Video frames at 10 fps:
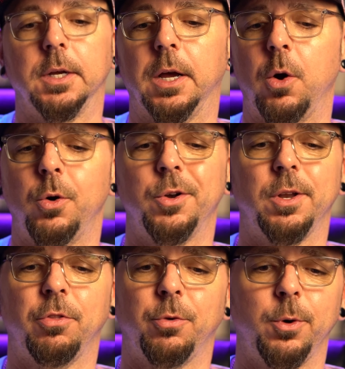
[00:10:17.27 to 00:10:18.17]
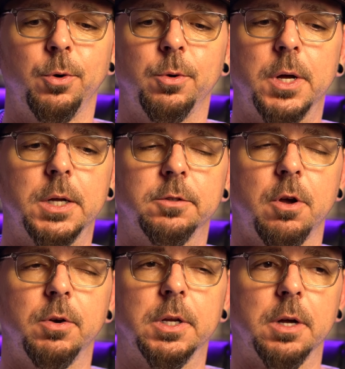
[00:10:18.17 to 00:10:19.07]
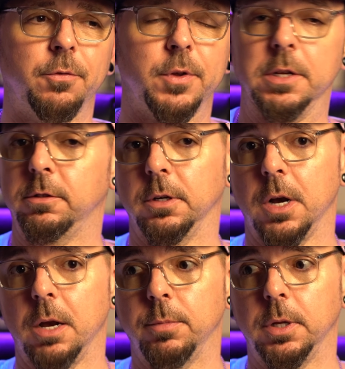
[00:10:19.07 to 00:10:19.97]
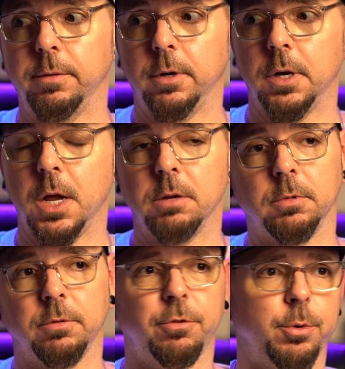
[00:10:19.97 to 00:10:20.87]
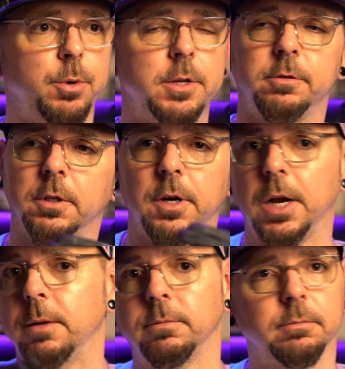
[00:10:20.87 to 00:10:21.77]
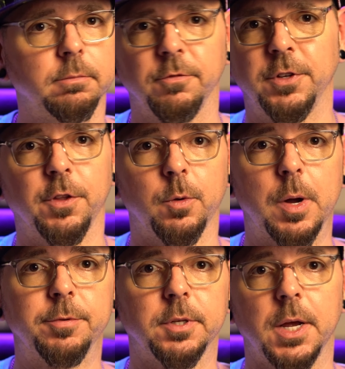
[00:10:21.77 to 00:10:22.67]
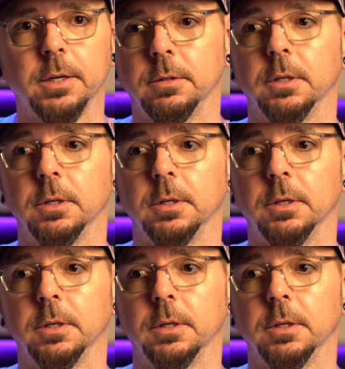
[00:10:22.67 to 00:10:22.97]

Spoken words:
I ordered it through Tony off of Instagram, believe it or not, or through Instagram via their website.